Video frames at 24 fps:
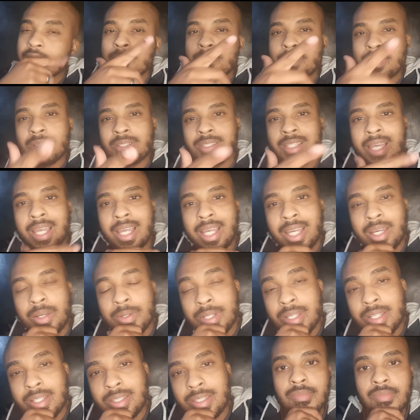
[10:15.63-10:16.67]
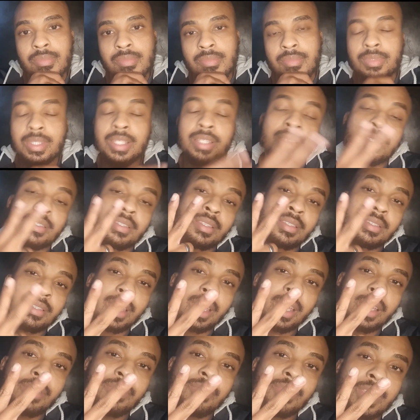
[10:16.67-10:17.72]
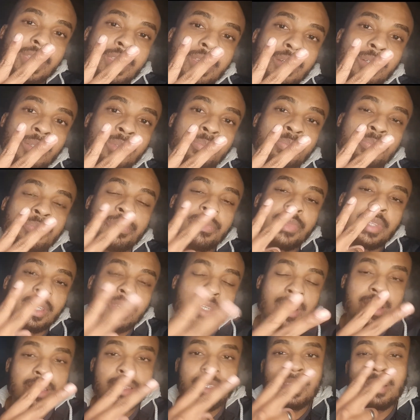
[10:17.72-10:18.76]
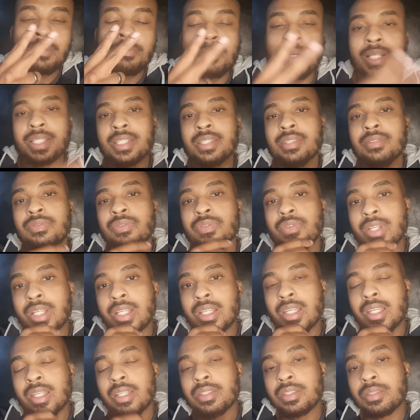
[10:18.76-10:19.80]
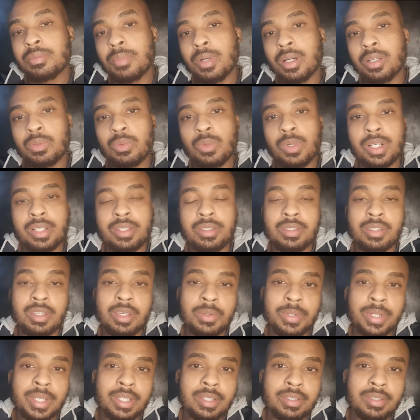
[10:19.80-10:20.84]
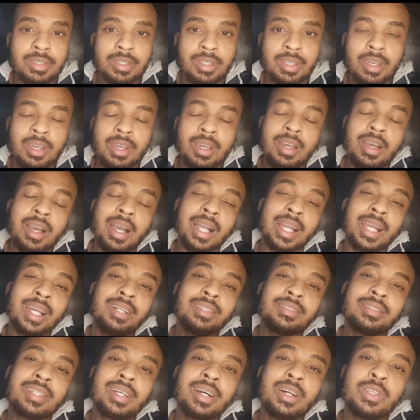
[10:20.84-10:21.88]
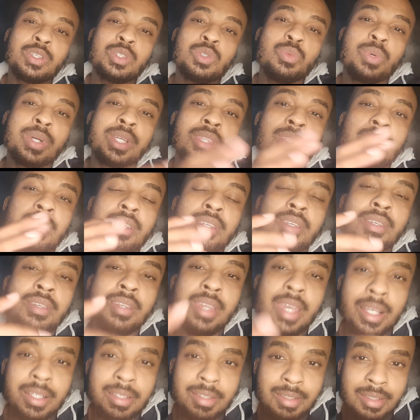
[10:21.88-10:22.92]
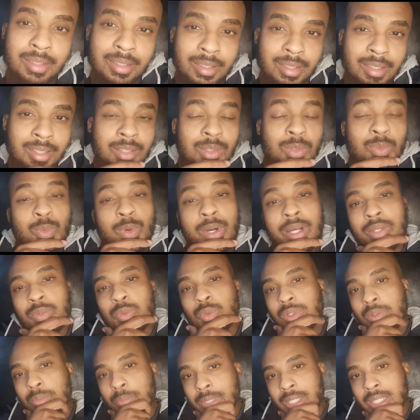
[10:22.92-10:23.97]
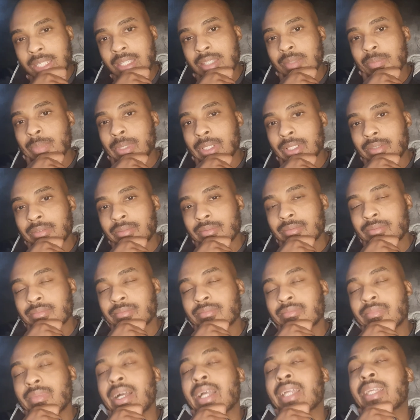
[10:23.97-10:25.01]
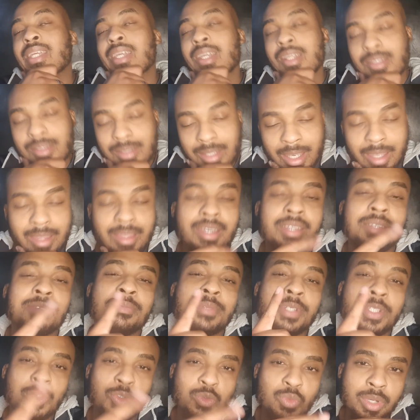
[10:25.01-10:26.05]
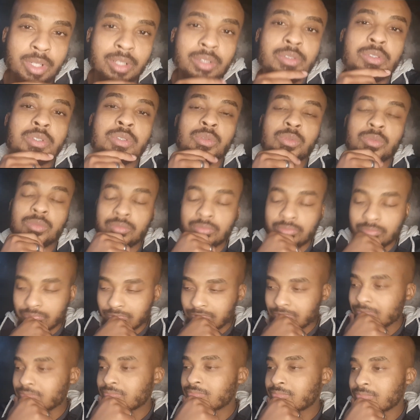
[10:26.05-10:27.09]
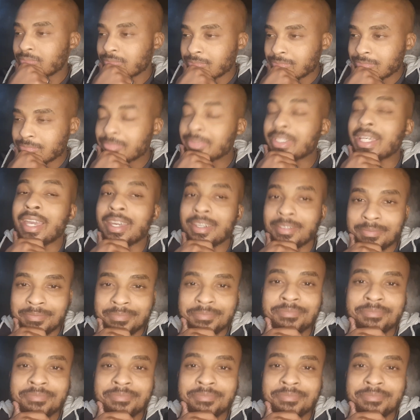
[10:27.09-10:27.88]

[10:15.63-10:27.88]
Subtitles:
Because like I already said, this is the second video in the budget-friendly smartwatch series. I can't tell you when the next one will be, but I can say that it's real soon. Yeah,